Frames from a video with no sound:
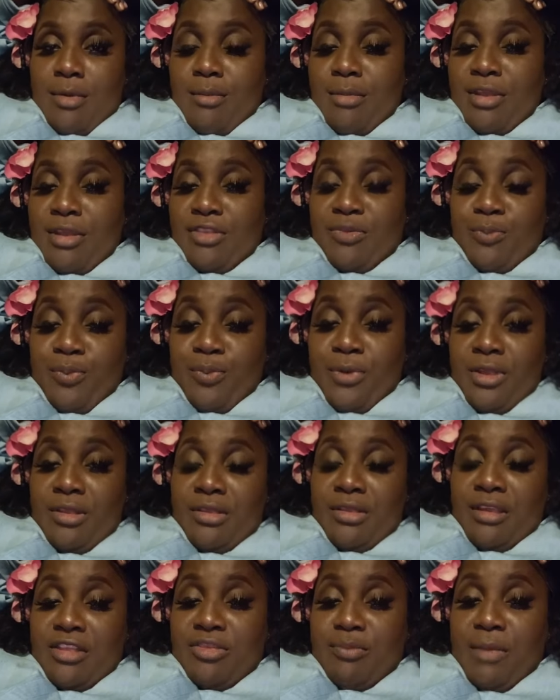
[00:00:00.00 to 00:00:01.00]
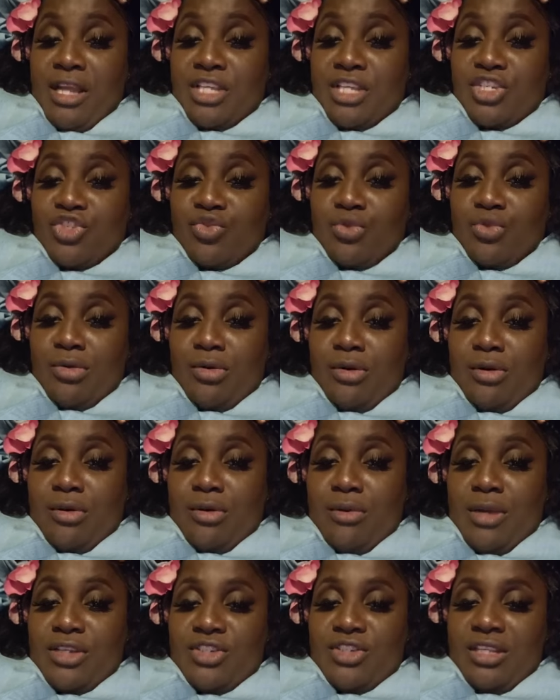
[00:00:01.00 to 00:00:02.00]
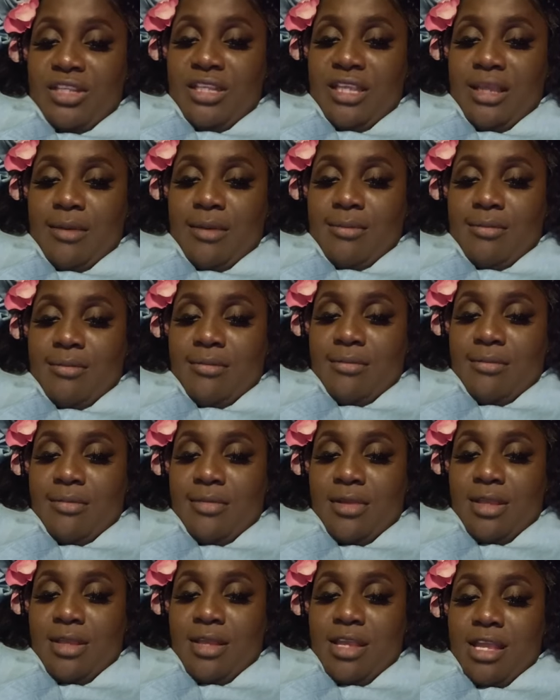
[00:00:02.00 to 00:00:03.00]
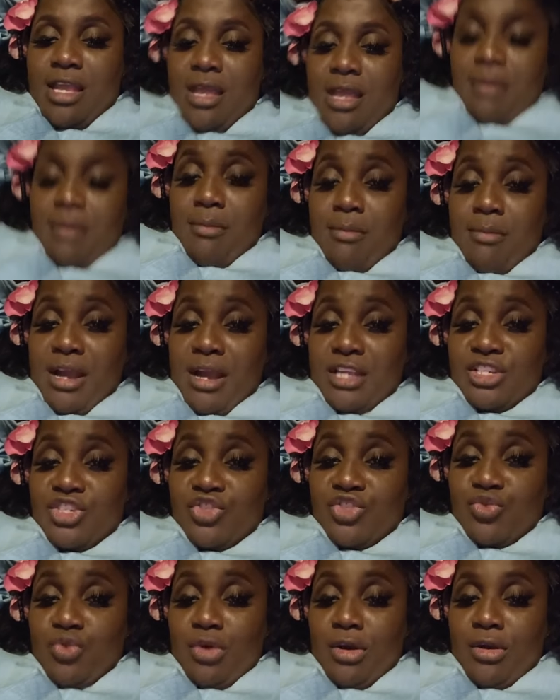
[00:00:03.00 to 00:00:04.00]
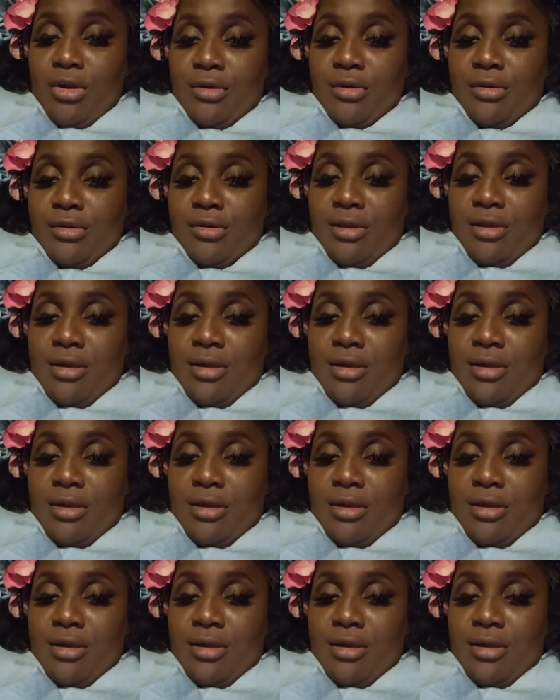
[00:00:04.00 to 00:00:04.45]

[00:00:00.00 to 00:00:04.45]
Miss Princess Bashu. What's your name? Bashur.